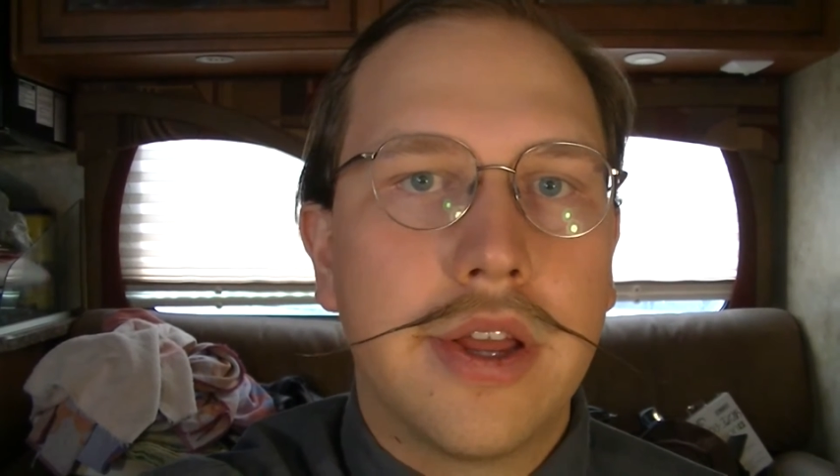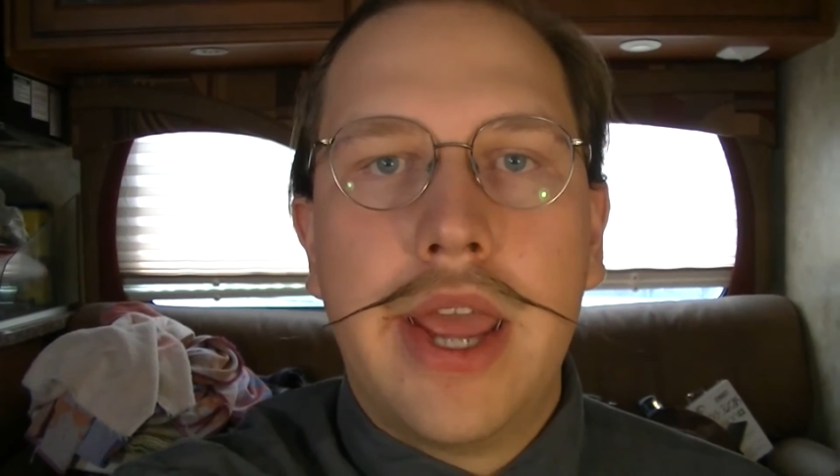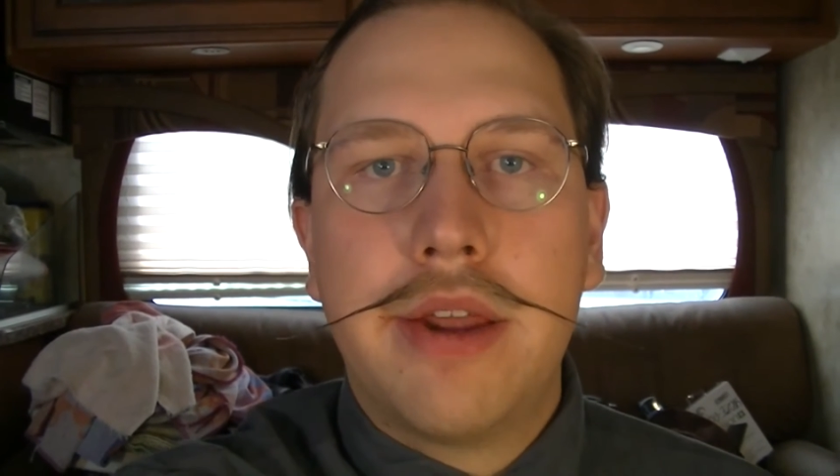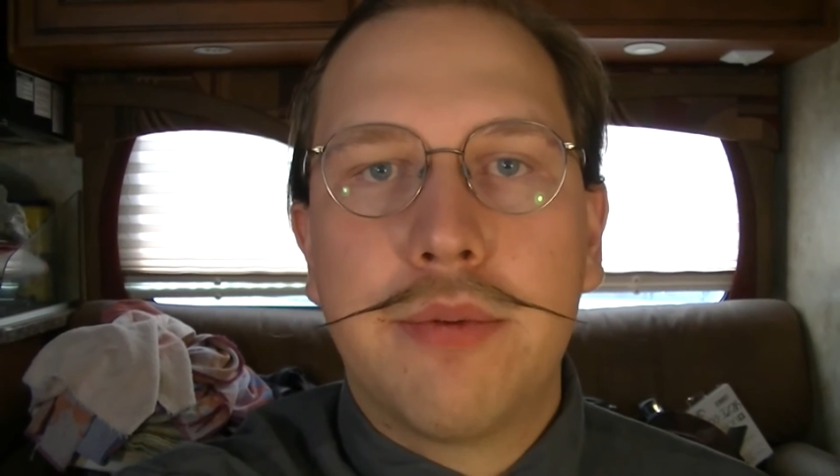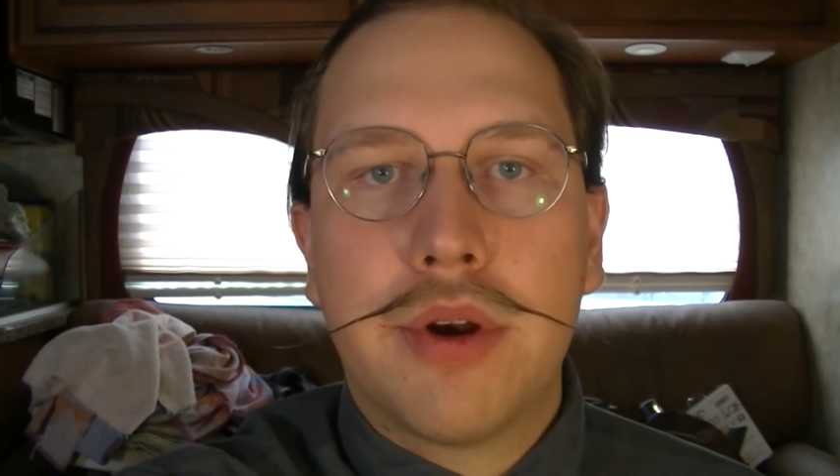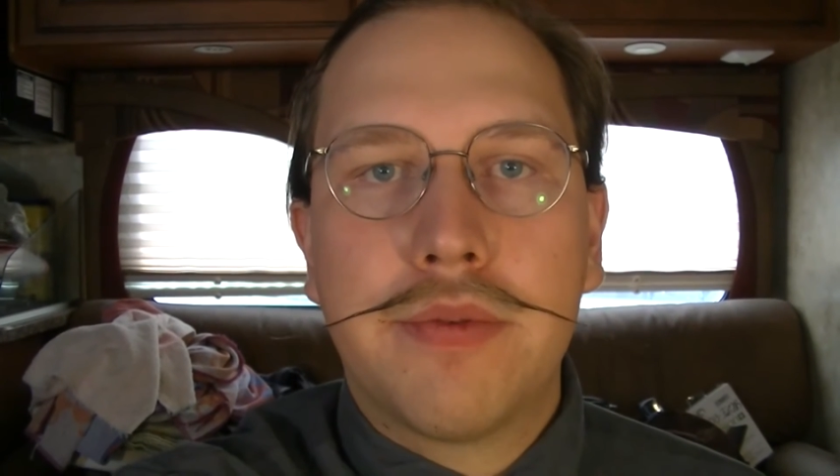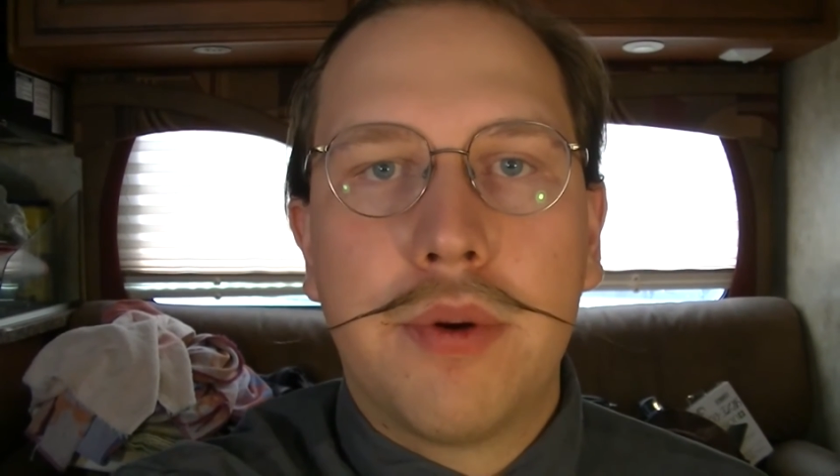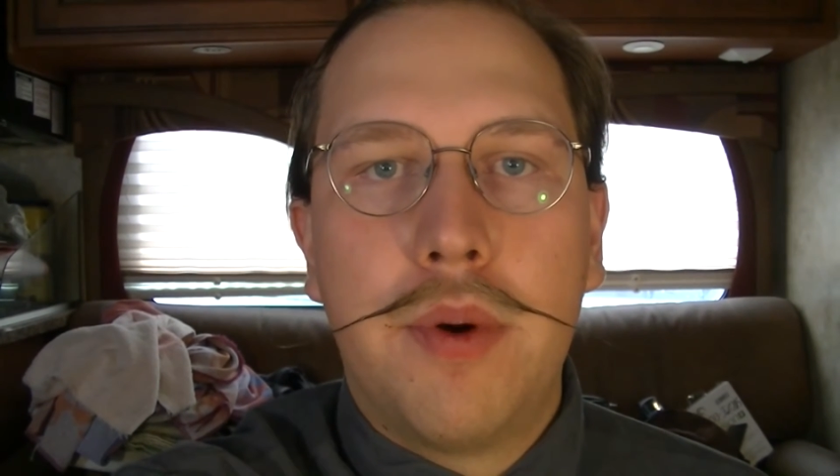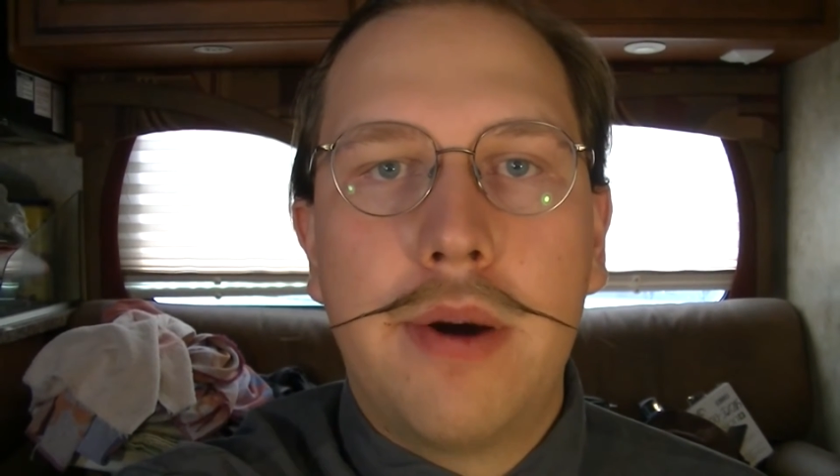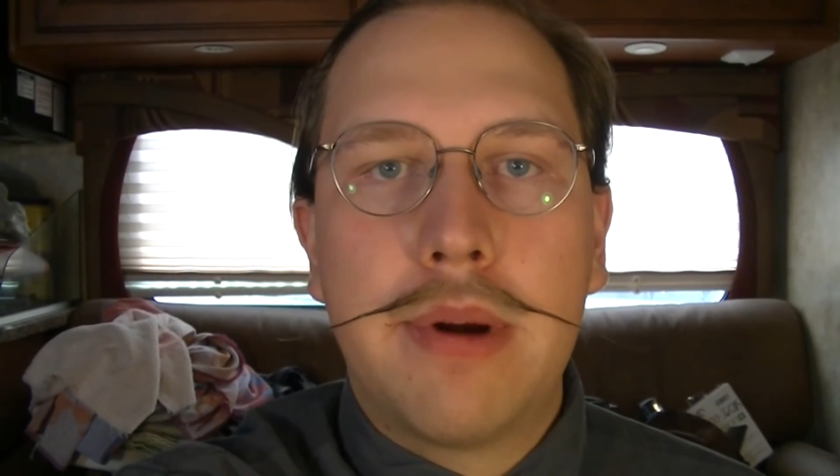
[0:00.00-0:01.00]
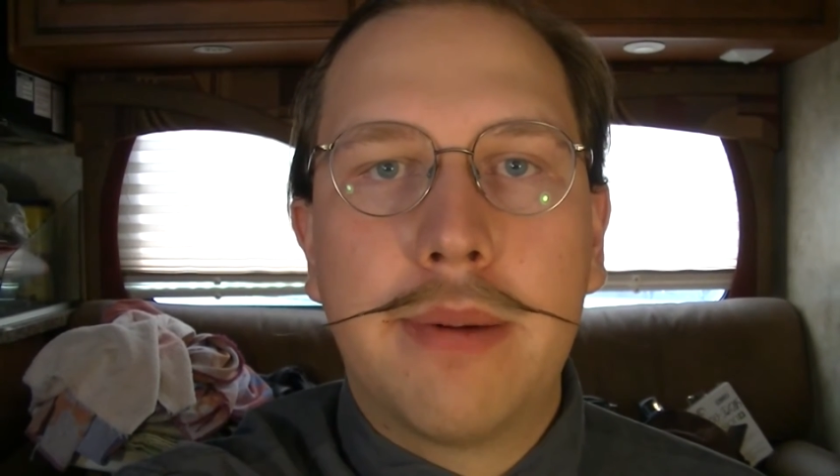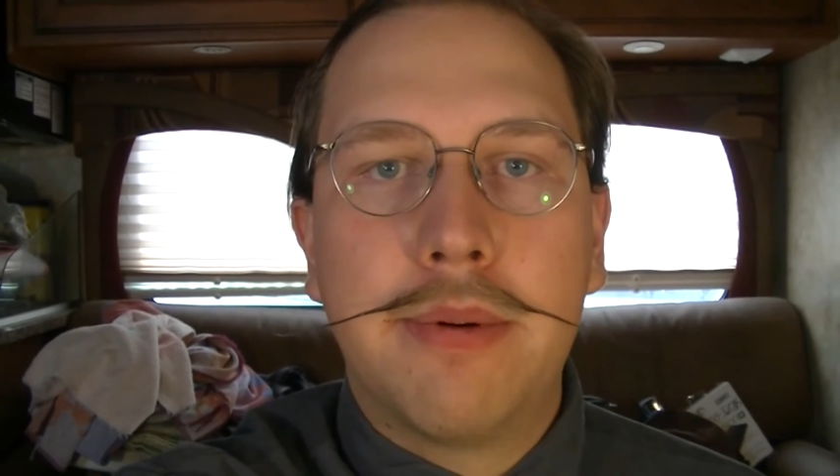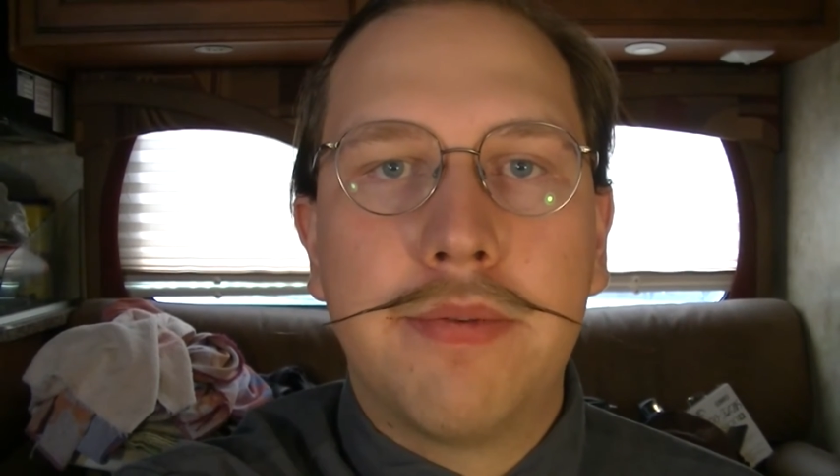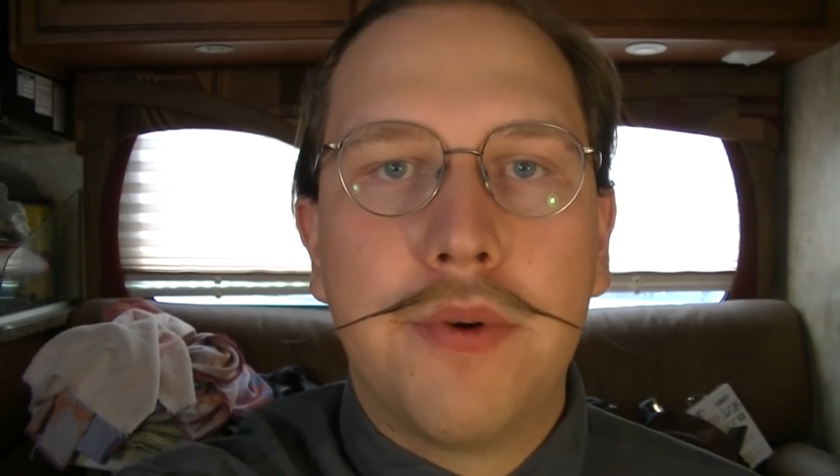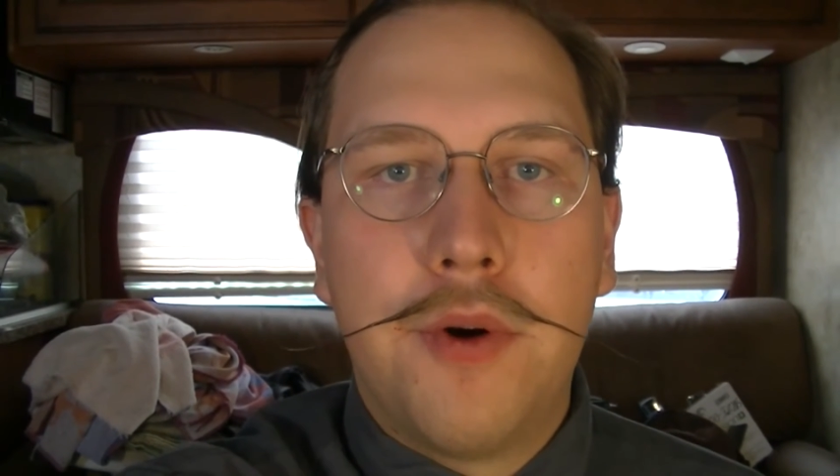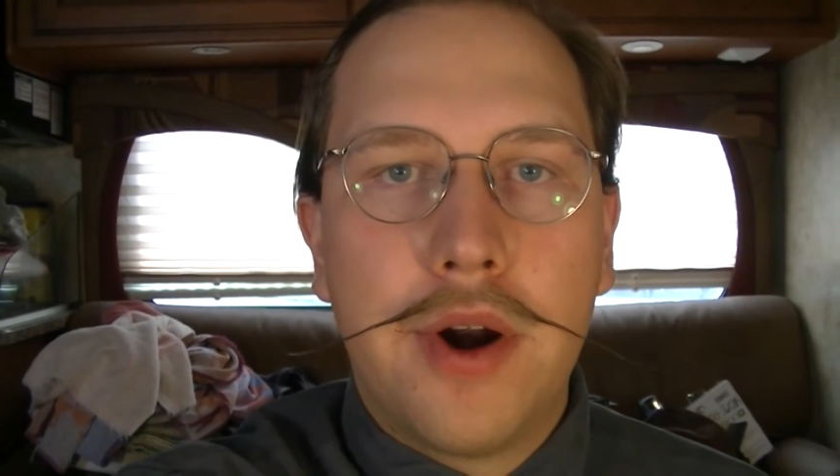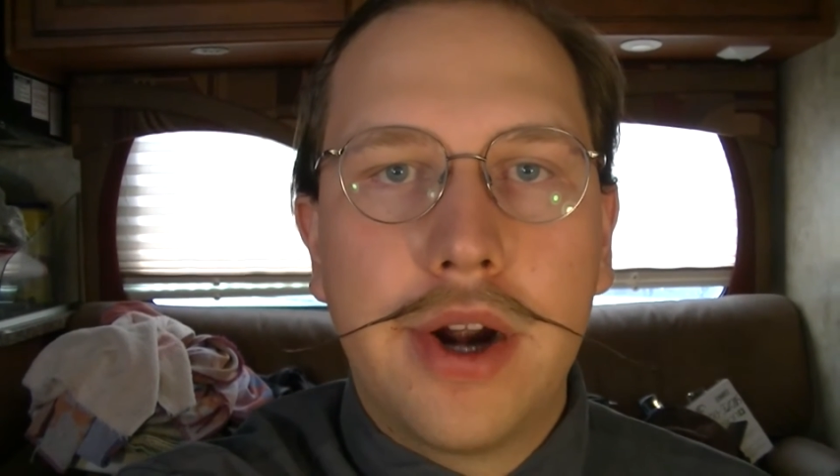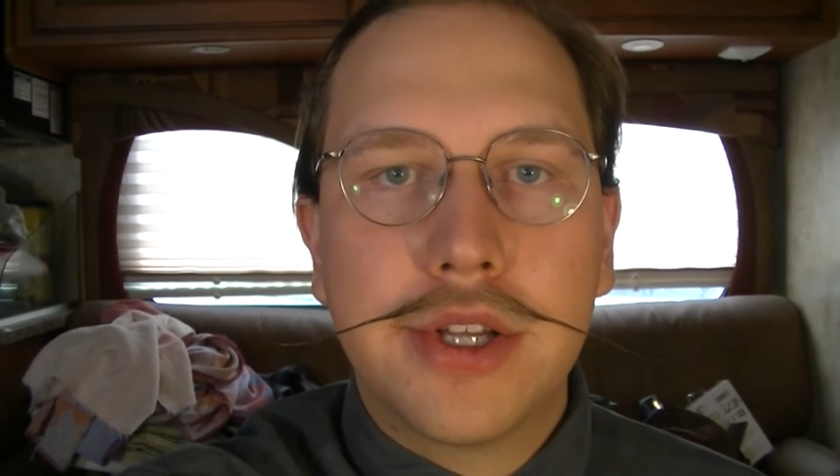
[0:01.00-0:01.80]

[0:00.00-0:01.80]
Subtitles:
And I've worked for Walmart before,